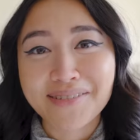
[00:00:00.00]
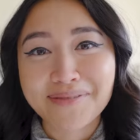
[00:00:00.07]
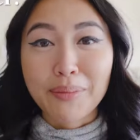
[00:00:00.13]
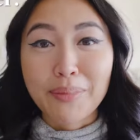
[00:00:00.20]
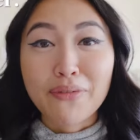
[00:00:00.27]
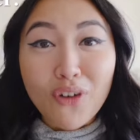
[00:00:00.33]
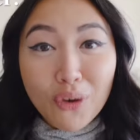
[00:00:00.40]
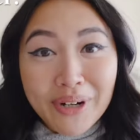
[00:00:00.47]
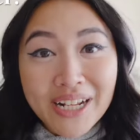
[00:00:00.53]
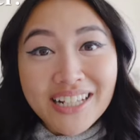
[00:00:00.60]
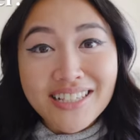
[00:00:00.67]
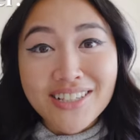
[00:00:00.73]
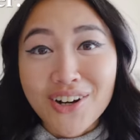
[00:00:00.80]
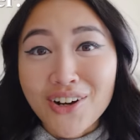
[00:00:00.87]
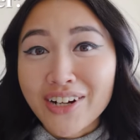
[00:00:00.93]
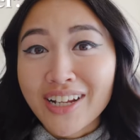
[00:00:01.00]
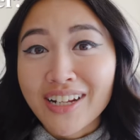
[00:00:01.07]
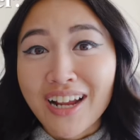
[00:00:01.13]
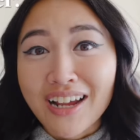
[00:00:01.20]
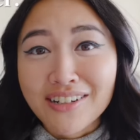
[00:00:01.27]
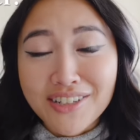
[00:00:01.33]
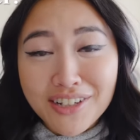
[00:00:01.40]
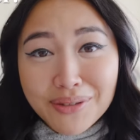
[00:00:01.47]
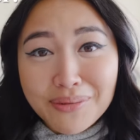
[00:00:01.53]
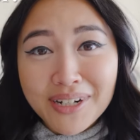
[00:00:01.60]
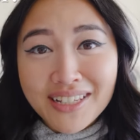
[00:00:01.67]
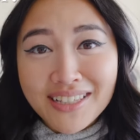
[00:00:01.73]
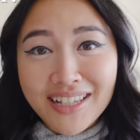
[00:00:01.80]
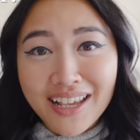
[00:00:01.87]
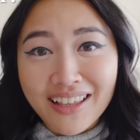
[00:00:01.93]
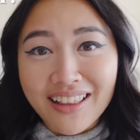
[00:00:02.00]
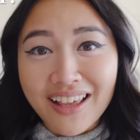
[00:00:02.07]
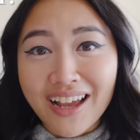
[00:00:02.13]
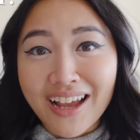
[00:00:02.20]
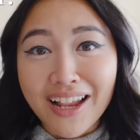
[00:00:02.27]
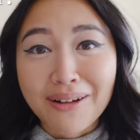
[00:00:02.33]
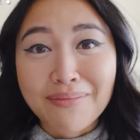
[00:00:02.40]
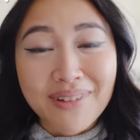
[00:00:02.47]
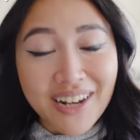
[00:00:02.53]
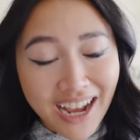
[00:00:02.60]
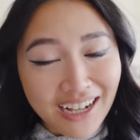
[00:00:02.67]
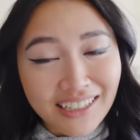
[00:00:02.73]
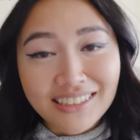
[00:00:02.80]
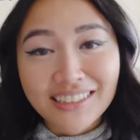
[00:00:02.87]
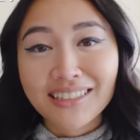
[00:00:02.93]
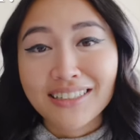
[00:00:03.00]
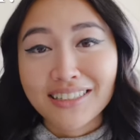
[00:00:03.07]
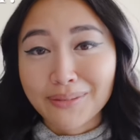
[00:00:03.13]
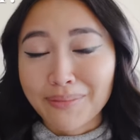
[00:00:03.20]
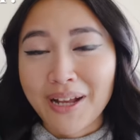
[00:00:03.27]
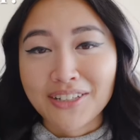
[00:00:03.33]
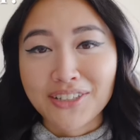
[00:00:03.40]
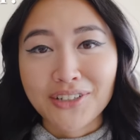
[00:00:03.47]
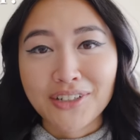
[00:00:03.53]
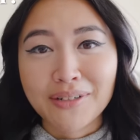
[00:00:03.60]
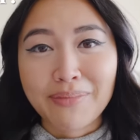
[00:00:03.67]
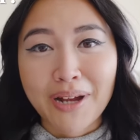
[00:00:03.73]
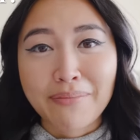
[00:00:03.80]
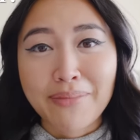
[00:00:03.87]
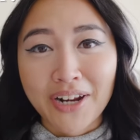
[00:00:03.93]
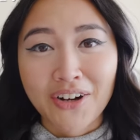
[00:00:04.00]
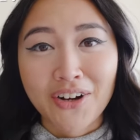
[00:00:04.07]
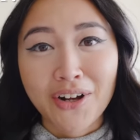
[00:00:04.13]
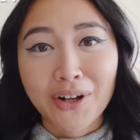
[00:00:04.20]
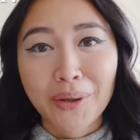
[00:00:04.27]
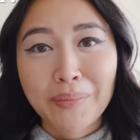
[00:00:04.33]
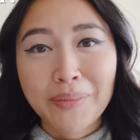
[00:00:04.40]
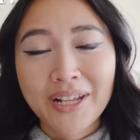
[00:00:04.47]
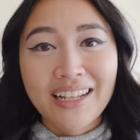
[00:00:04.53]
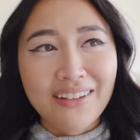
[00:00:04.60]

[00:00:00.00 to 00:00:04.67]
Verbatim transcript: But before we get started, I just want to say that I am not sponsored by BetterHelp,